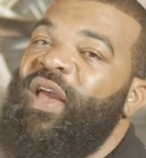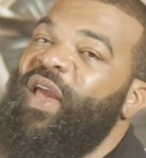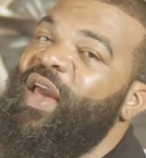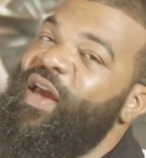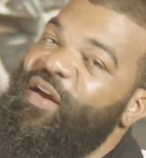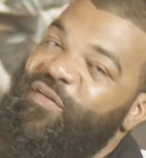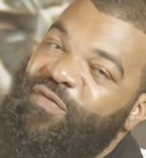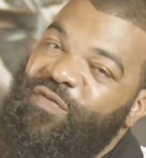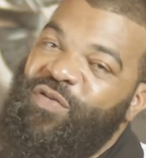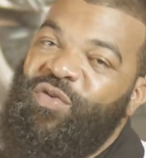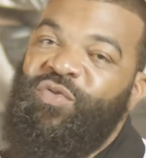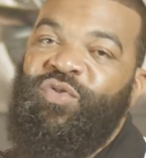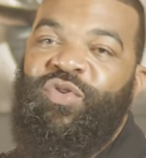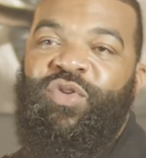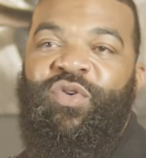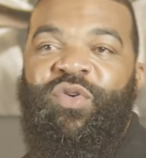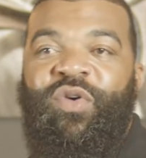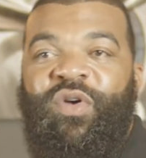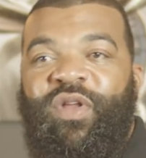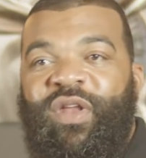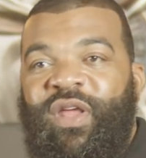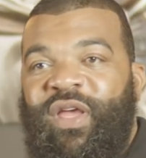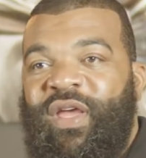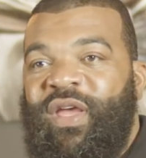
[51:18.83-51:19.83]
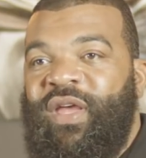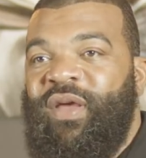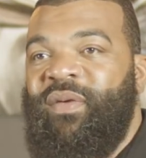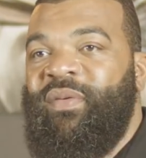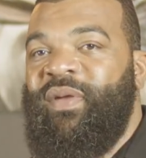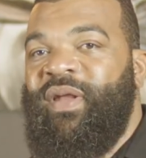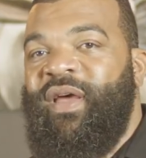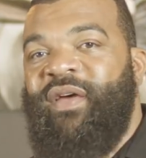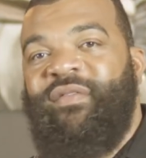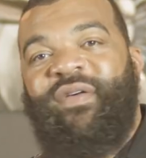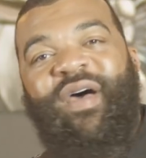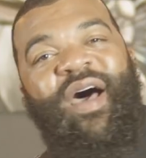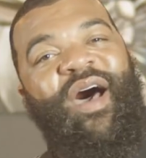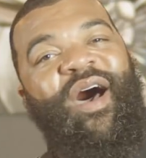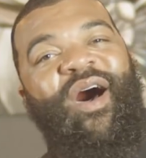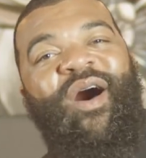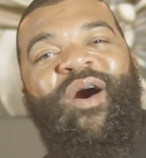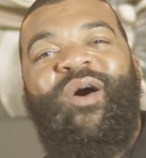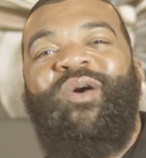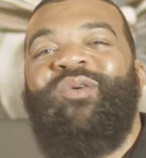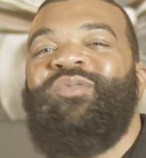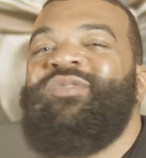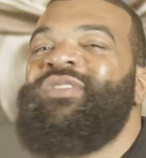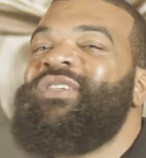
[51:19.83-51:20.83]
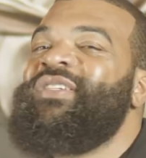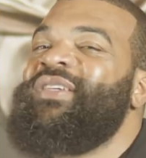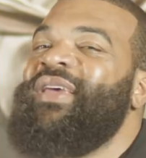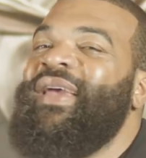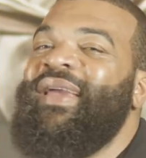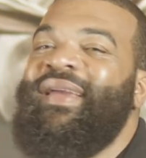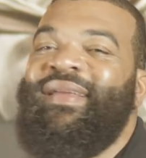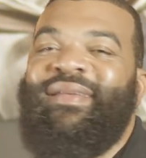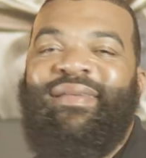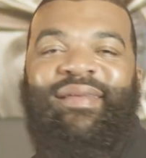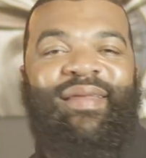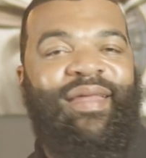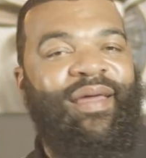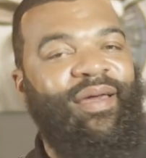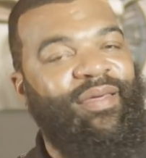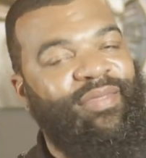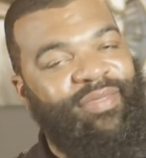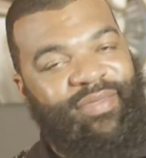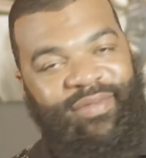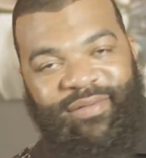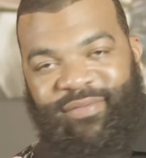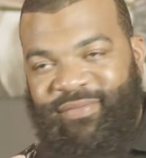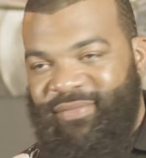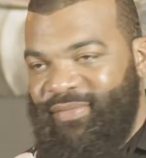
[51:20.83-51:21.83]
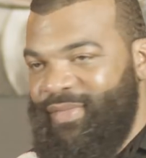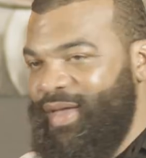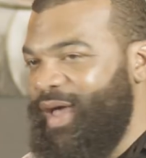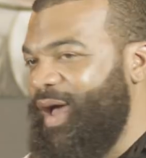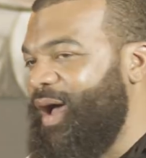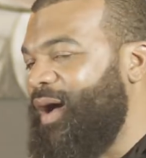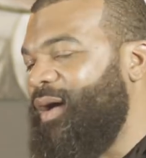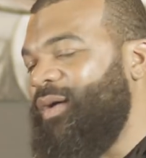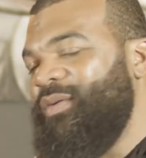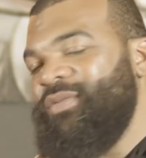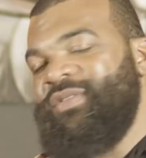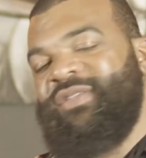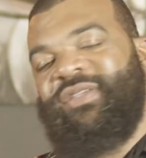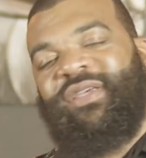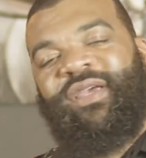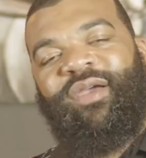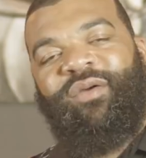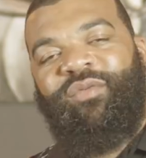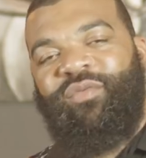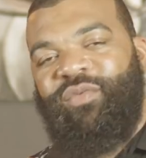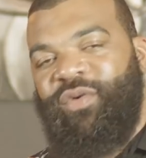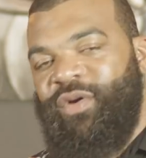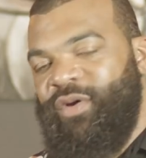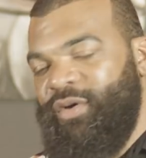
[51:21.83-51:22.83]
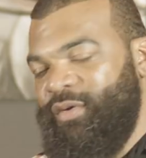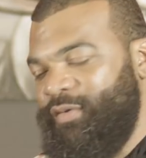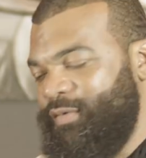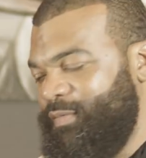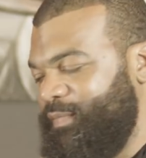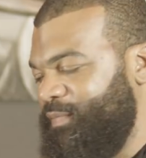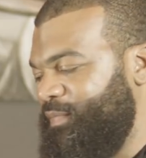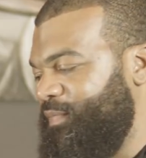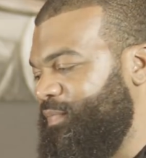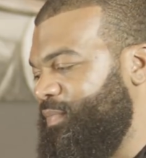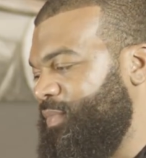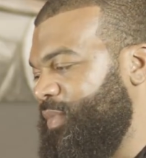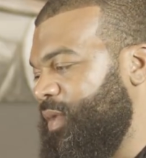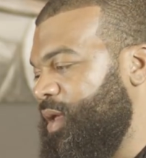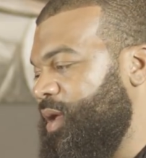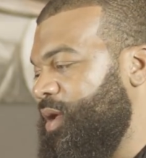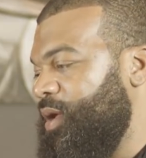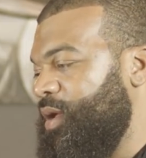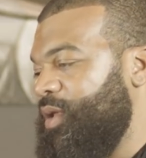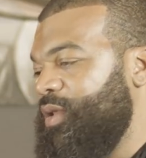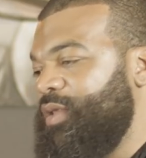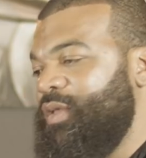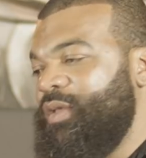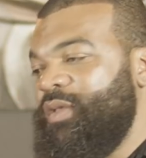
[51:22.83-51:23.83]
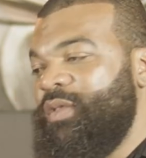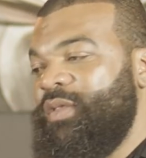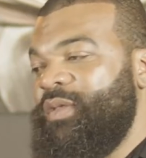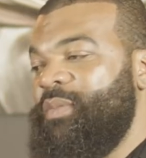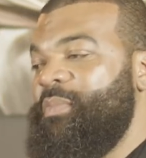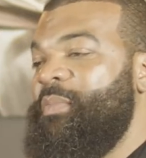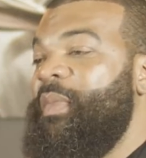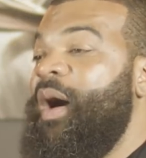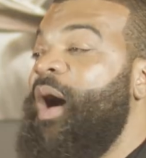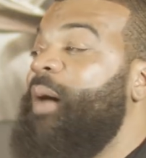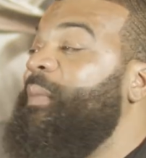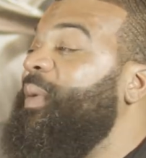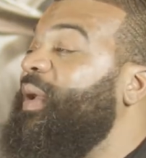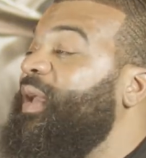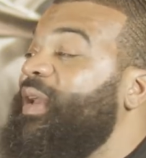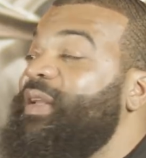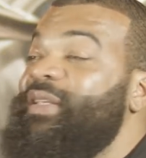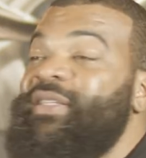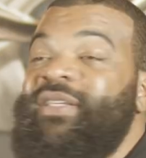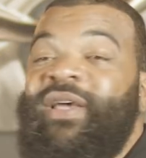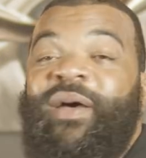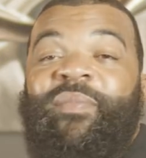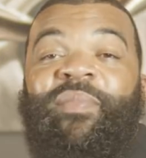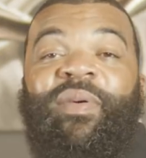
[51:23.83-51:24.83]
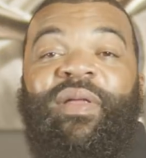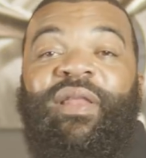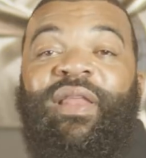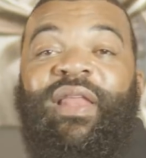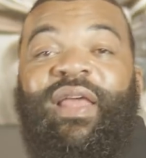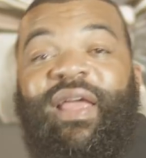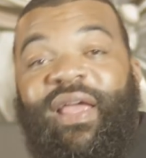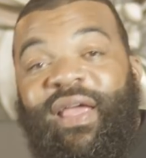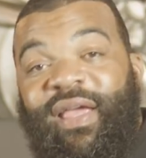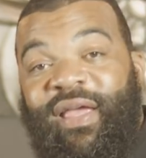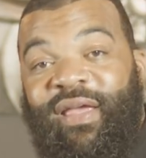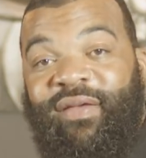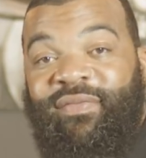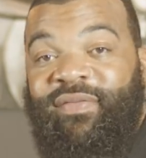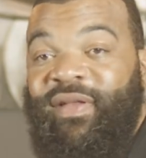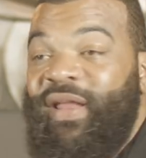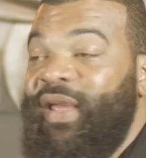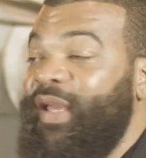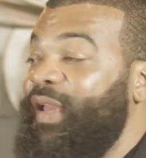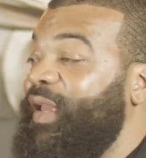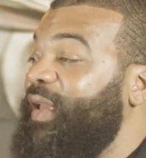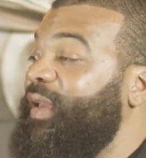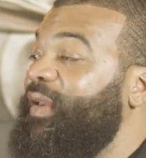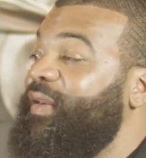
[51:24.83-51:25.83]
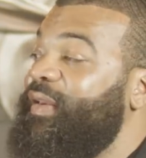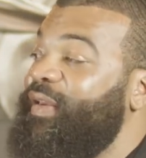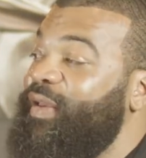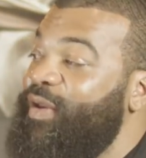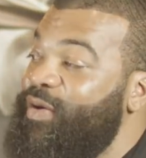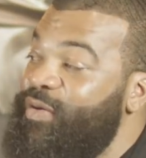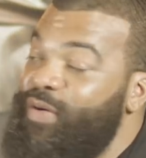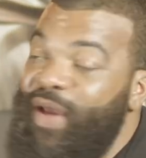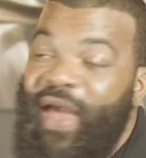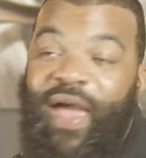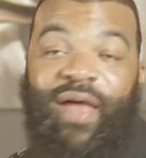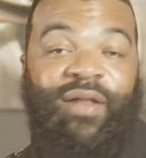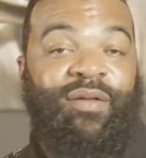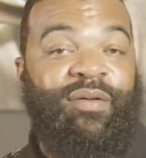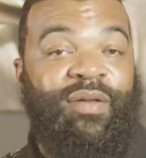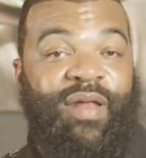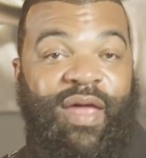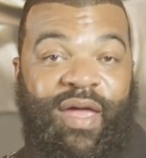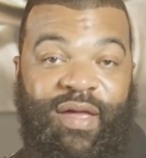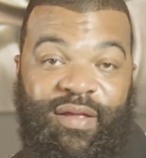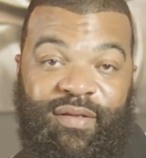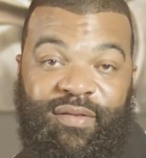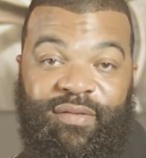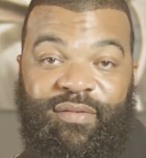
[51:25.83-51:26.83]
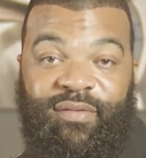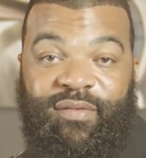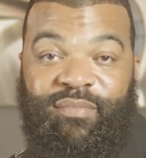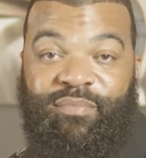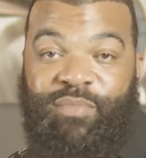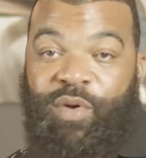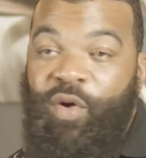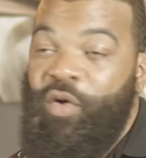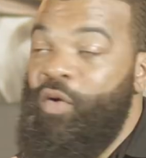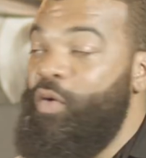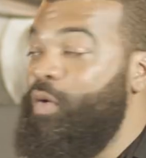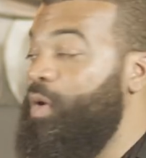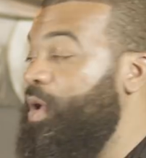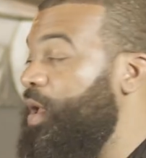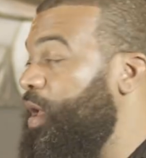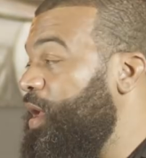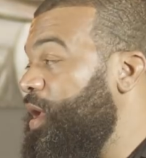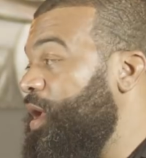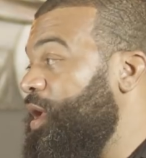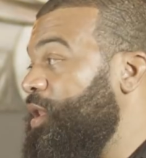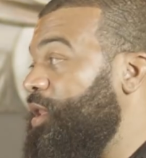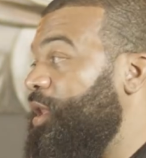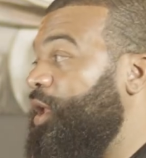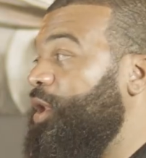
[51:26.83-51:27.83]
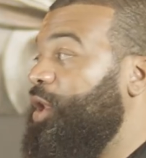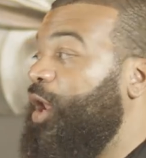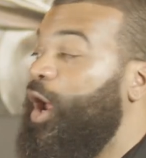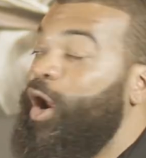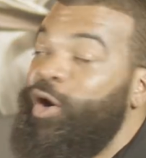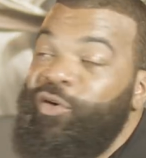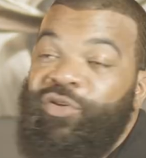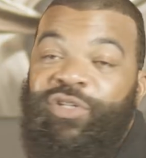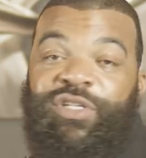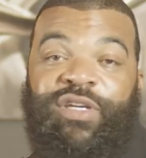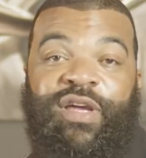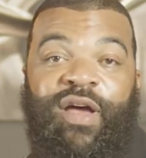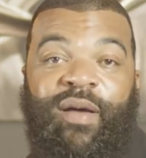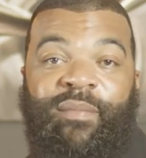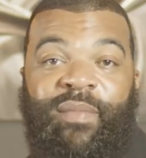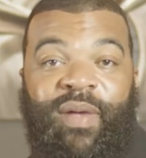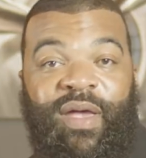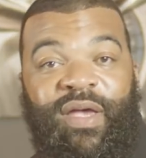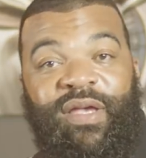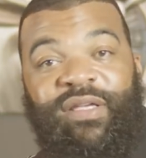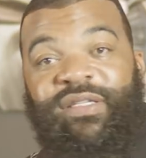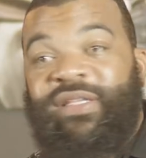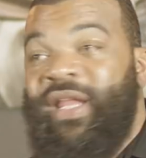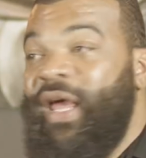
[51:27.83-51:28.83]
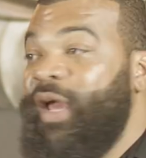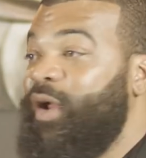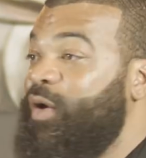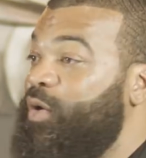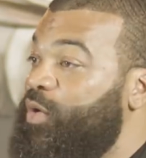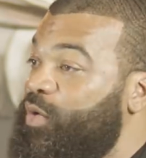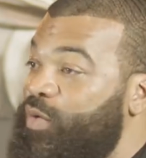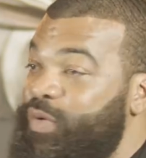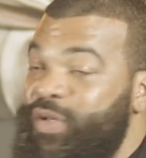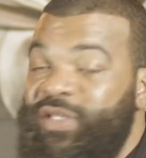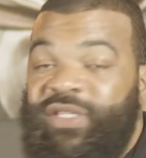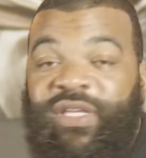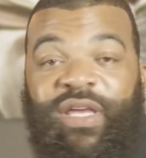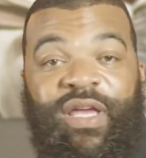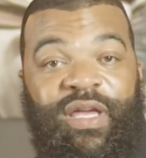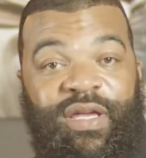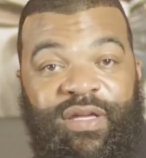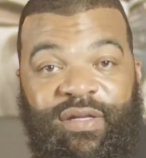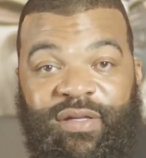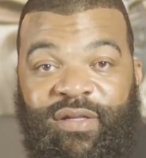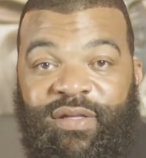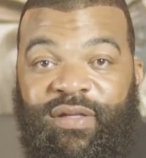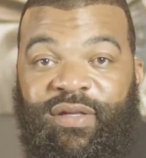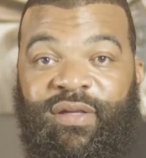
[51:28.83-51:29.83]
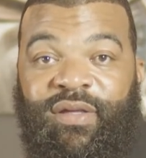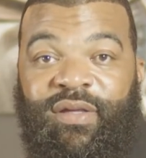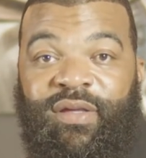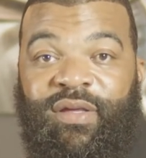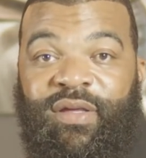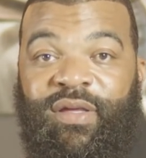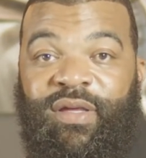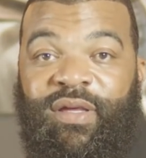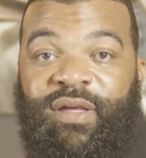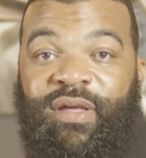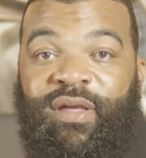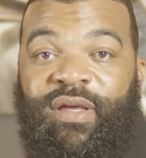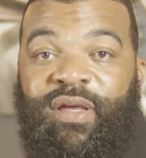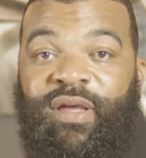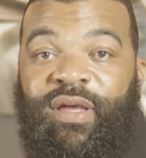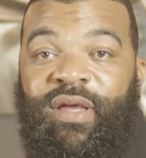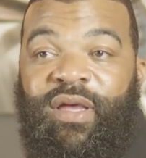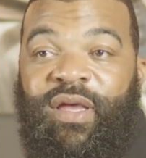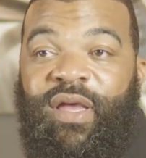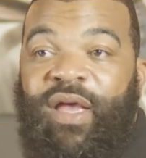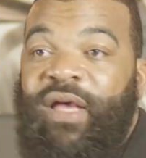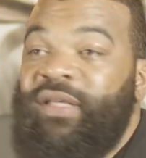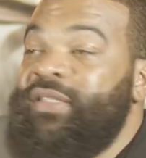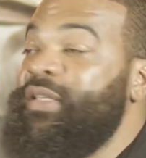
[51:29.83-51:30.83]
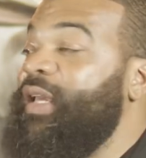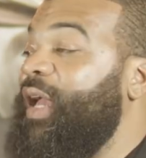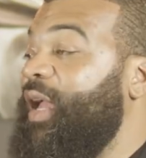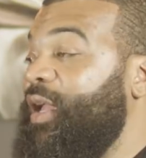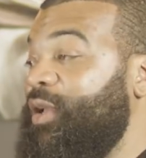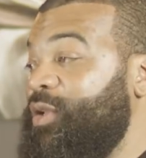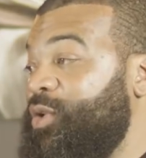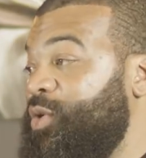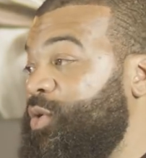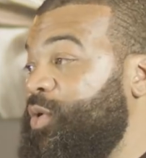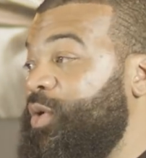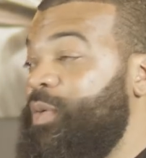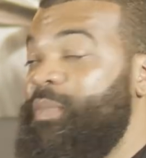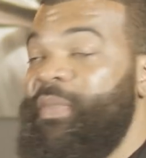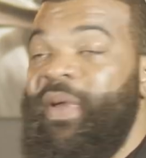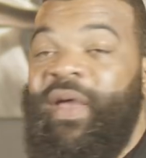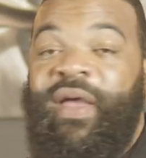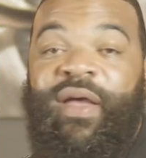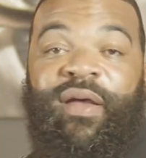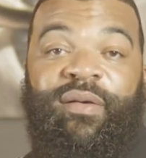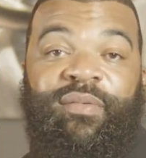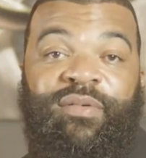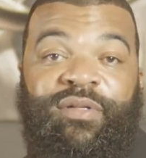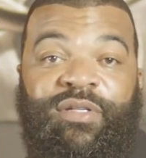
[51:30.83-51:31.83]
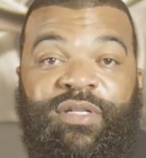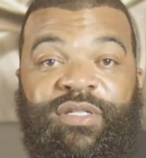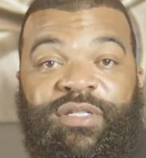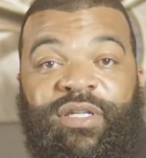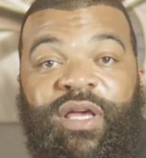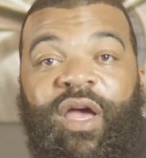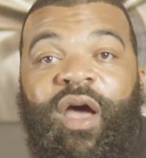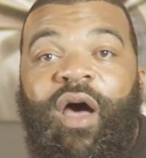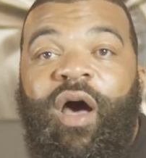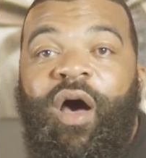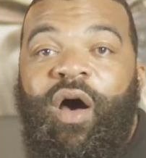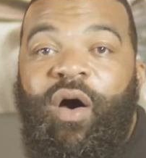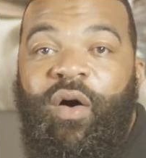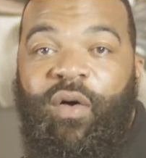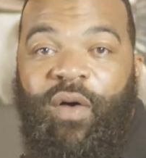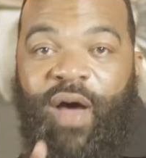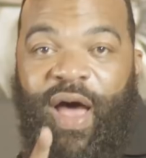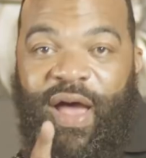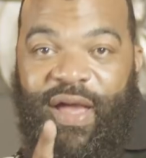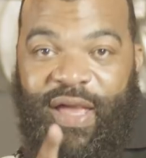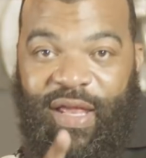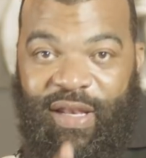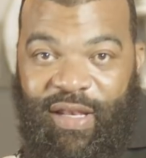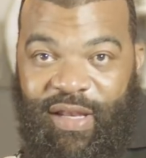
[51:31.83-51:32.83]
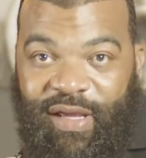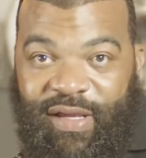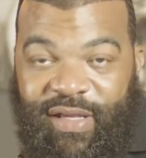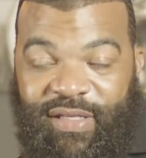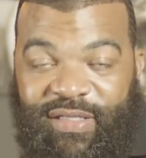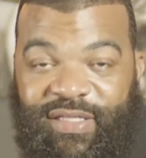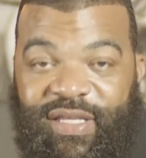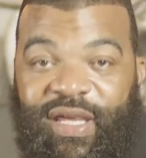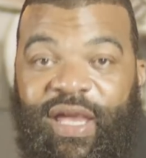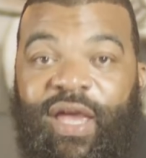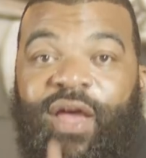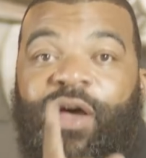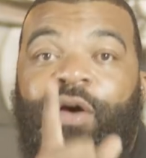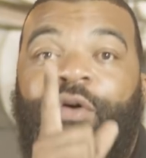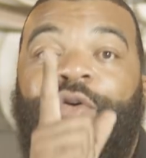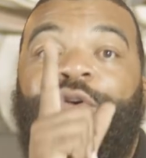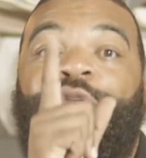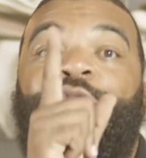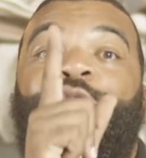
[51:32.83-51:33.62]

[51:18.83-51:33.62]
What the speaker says: F you doing here, whatever. I don't say nothing. I don't say a word. The mama gets up and leave. Like, you handle that. Boom. The nurse come in, is like, who is he? I said, how you doing, ma'am? She said, oh, I can look and tell.